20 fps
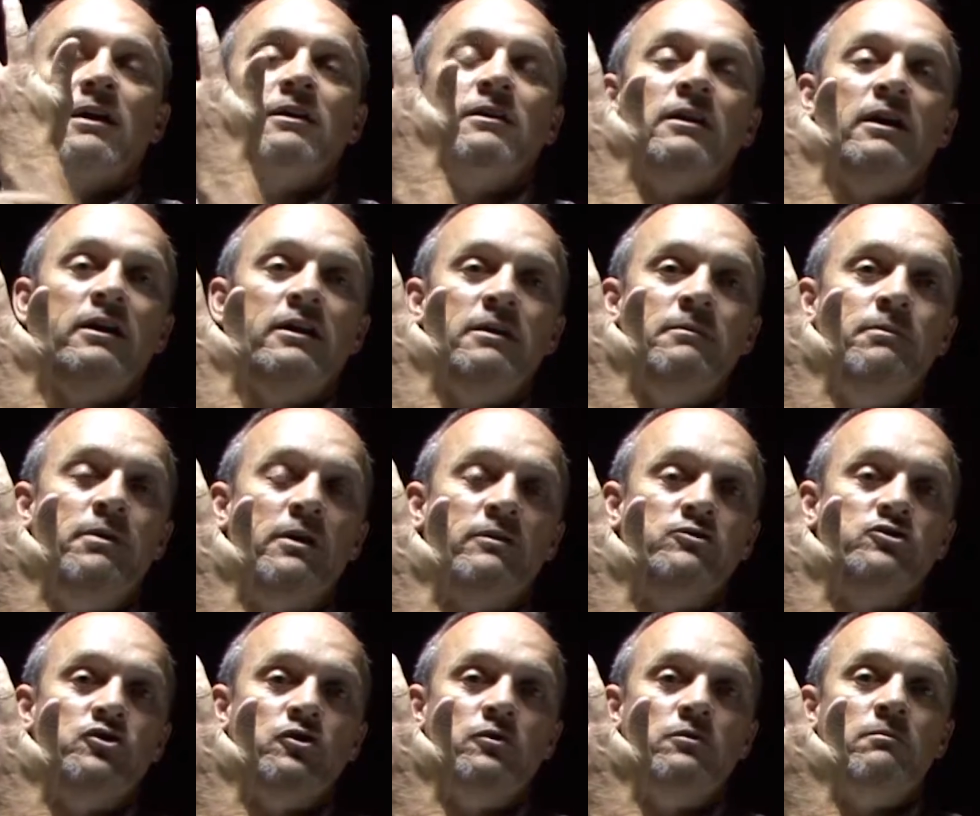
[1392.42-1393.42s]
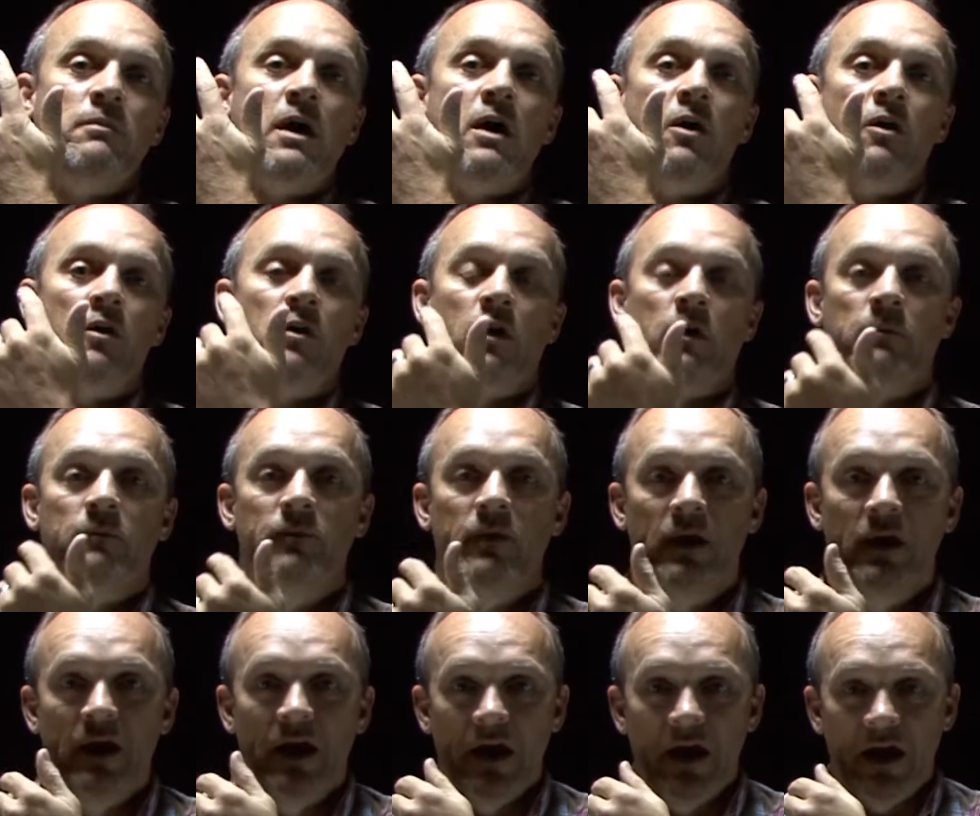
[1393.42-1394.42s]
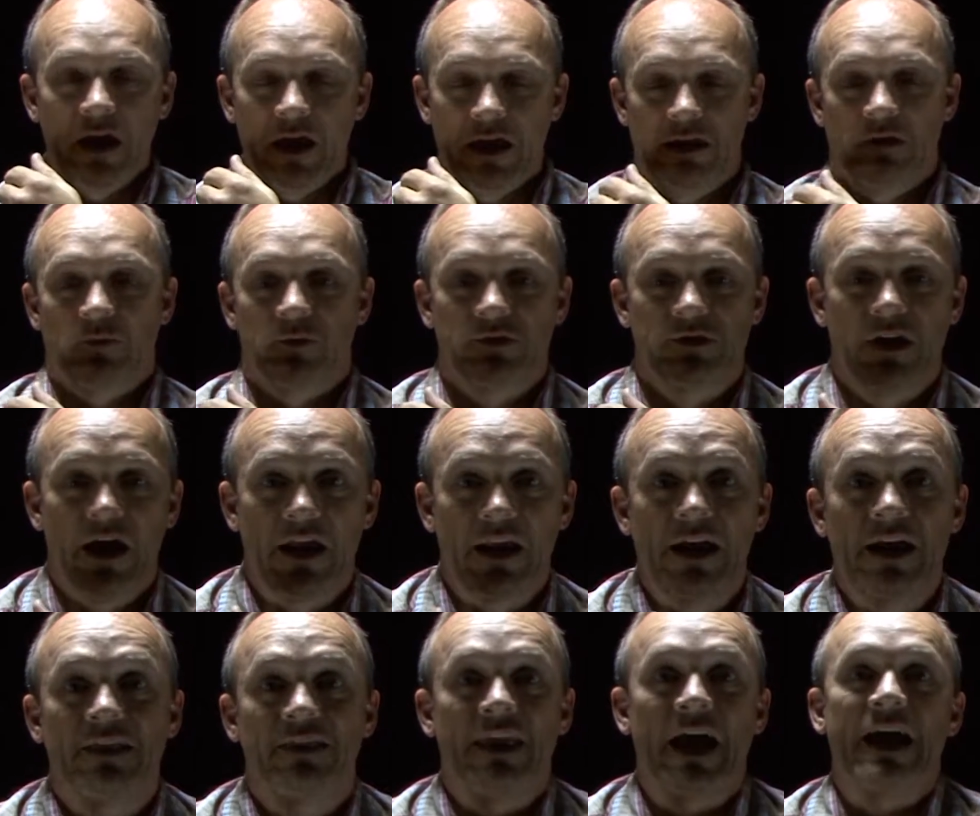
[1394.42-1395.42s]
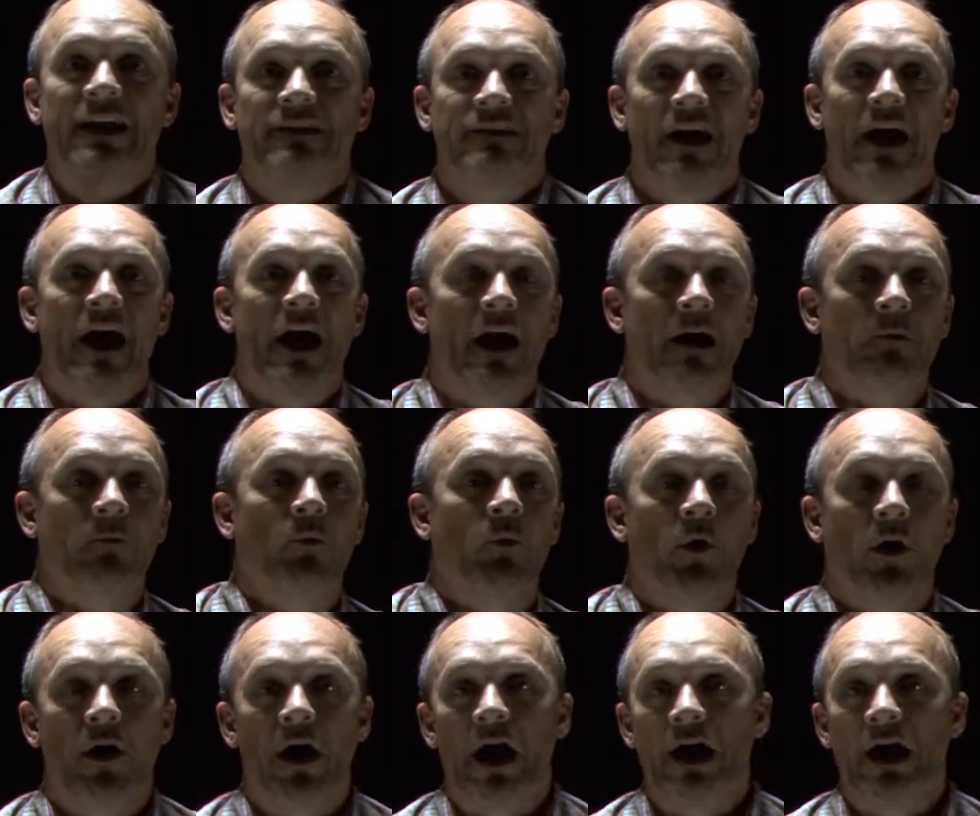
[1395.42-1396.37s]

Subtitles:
it, and he punctured my arm. And it was kind of at that time where